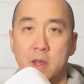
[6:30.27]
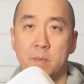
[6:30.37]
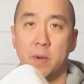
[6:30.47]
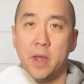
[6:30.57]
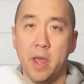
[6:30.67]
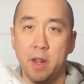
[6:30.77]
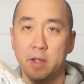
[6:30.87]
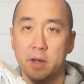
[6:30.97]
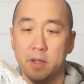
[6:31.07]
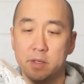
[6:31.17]
my hand
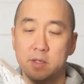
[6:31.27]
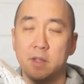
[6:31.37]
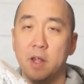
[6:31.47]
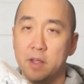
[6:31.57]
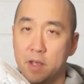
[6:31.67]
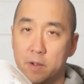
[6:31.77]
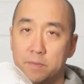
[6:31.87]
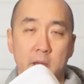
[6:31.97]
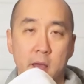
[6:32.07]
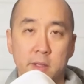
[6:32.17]
kind of like sliding
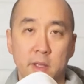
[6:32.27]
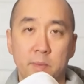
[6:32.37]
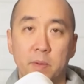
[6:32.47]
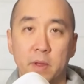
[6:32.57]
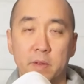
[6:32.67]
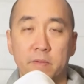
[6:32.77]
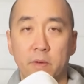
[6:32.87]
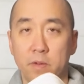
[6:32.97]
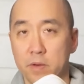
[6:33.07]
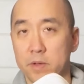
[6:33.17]
out as I played
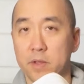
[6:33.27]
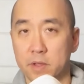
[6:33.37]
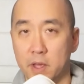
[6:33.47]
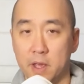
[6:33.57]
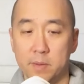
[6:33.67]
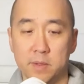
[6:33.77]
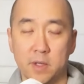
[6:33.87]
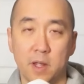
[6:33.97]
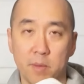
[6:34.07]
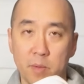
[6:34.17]
further into the games and I
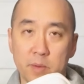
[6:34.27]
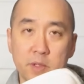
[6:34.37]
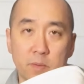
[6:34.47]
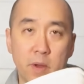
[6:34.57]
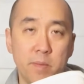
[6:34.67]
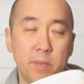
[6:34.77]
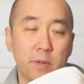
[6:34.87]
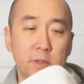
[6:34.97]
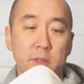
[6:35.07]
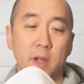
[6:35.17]
got a little more sweat
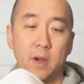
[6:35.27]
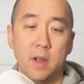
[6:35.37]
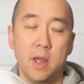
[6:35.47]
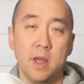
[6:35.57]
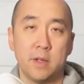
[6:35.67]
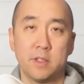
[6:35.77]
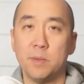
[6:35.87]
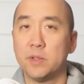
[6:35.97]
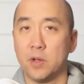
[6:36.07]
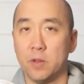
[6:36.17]
built in there. Just the
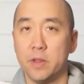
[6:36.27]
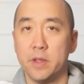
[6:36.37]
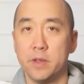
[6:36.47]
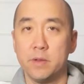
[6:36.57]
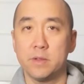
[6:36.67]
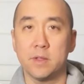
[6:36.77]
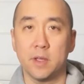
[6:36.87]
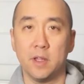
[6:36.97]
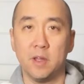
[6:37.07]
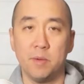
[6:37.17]
material that they use is
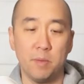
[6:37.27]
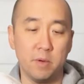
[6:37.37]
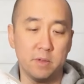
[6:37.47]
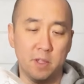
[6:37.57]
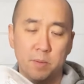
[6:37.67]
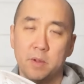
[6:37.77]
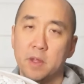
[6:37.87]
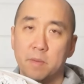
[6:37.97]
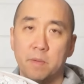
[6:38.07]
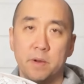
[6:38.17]
like a little bit more slippery
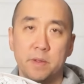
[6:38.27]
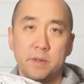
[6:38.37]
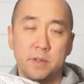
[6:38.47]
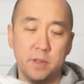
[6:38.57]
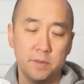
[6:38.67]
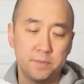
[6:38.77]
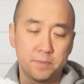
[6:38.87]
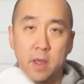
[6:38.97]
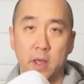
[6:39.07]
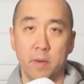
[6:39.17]
than I'm used to.
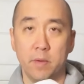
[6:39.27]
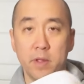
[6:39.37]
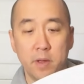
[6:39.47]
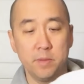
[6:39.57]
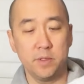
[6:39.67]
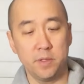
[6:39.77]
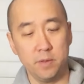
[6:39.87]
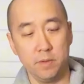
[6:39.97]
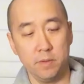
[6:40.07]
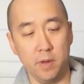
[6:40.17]
And when it comes
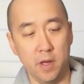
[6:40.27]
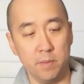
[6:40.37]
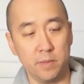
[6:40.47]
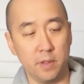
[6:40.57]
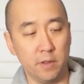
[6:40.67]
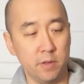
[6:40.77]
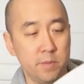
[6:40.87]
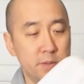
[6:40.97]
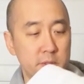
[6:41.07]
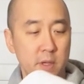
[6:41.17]
to the
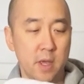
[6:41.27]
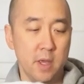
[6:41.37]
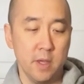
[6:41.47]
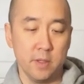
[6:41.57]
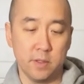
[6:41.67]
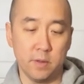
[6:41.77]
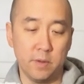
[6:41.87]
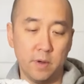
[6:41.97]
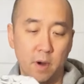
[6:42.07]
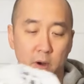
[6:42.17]
loops, so
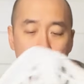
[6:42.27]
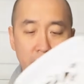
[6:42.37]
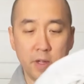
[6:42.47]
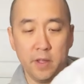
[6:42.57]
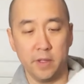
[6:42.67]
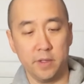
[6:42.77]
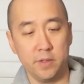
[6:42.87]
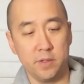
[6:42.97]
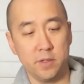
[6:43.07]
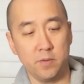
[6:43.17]
there are kind of like
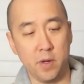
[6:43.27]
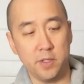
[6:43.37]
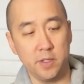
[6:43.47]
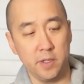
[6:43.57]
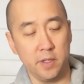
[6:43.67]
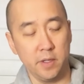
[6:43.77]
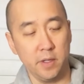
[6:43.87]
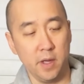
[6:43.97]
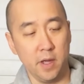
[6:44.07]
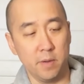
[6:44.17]
these
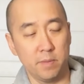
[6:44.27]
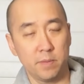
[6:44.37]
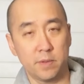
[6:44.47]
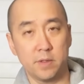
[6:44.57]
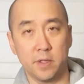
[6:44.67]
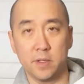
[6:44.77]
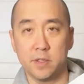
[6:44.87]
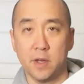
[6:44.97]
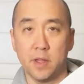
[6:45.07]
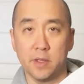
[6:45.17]
stretchy, there's like
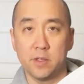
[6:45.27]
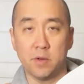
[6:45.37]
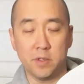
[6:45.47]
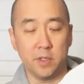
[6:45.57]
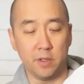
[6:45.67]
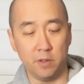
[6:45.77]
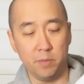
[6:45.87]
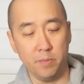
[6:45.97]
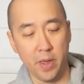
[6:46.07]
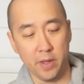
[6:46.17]
these kind of like stretchy
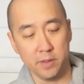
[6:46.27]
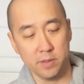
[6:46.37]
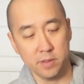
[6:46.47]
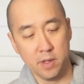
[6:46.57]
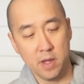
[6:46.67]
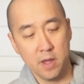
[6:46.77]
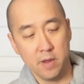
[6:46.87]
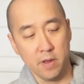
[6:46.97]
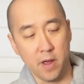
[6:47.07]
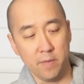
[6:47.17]
loop bands
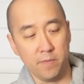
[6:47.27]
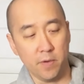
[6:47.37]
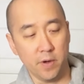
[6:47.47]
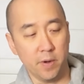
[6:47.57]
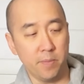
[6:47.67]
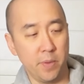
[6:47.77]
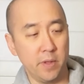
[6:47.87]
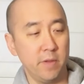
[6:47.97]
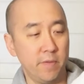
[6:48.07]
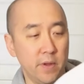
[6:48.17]
for your
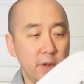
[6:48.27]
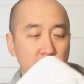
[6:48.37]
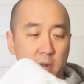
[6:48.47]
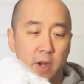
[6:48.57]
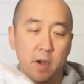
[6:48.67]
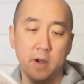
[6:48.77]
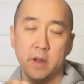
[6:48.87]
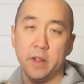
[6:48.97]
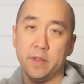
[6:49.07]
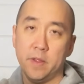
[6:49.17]
pinky finger here
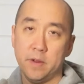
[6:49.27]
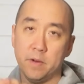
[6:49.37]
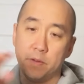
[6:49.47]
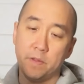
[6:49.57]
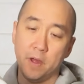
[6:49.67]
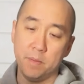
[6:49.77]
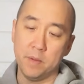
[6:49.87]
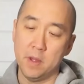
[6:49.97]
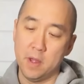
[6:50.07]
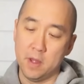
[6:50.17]
and then your
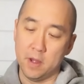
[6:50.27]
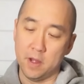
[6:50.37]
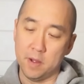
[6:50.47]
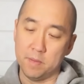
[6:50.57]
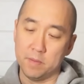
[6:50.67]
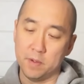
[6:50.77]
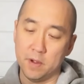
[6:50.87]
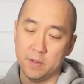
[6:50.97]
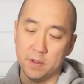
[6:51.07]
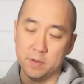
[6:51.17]
thumb on
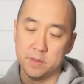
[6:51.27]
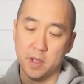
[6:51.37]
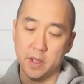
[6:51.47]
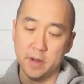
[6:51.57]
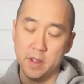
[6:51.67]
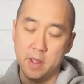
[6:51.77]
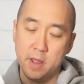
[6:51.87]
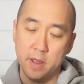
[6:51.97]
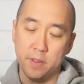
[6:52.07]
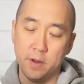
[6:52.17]
the other side.
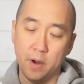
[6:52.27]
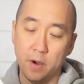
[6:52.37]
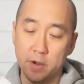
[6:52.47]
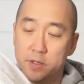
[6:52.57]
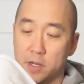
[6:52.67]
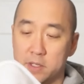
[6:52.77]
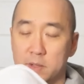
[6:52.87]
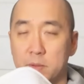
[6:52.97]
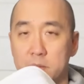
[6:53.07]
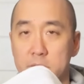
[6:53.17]
They aren't
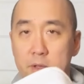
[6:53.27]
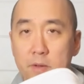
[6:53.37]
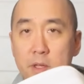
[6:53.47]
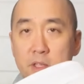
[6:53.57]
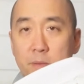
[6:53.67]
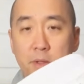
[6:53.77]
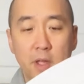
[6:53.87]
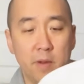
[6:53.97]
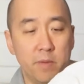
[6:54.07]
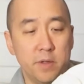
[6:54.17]
adjustable, so that's something
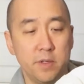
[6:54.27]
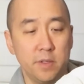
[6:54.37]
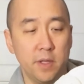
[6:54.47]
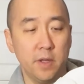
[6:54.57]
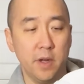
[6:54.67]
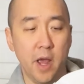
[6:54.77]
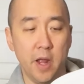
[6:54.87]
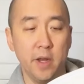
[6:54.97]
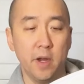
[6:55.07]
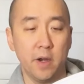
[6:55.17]
that I wish they could have
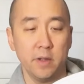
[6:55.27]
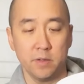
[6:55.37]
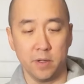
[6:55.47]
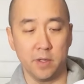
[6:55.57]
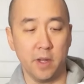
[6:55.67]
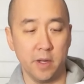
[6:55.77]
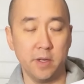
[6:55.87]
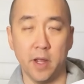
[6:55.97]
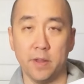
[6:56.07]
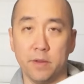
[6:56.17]
had here, so I can kind of
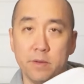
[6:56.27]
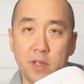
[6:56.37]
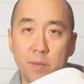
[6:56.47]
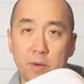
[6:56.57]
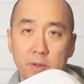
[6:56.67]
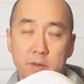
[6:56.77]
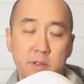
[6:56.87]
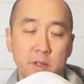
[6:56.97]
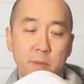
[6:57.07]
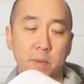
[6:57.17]
tighten those up or
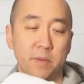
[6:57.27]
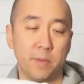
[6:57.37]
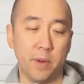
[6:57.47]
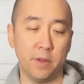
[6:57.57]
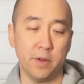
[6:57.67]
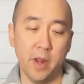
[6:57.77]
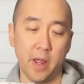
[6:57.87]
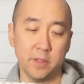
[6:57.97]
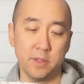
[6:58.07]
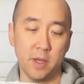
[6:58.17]
loosen them up depending on your
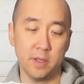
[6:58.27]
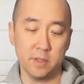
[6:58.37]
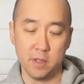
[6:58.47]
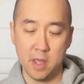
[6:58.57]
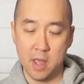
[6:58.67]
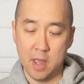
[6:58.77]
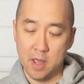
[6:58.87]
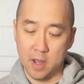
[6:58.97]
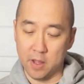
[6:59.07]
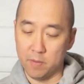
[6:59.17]
hand size.
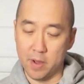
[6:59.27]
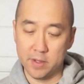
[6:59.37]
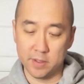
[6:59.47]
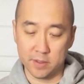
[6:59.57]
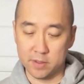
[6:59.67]
Otherwise, like the